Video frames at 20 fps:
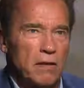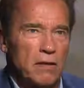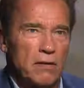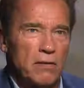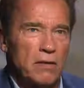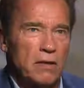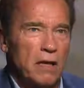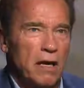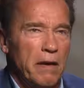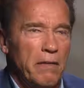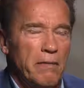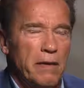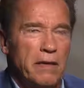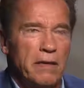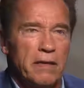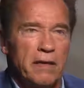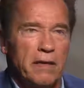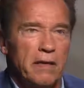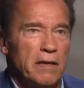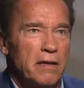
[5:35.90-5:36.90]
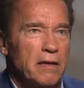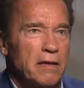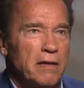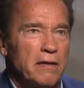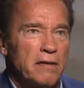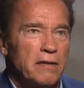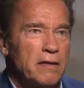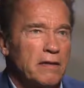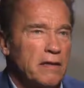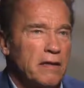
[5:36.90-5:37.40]
Look, I mean,
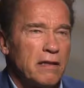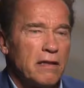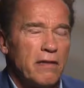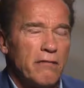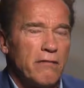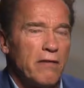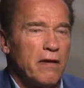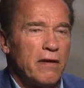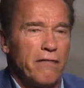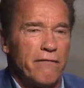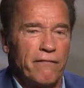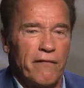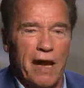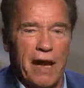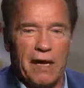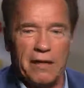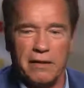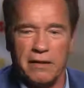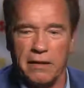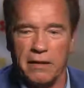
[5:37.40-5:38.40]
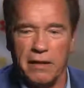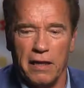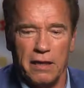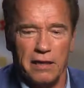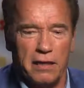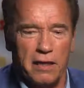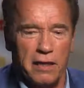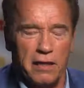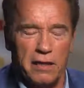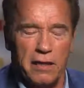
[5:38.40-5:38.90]
the very fact
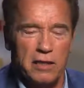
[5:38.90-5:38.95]
that he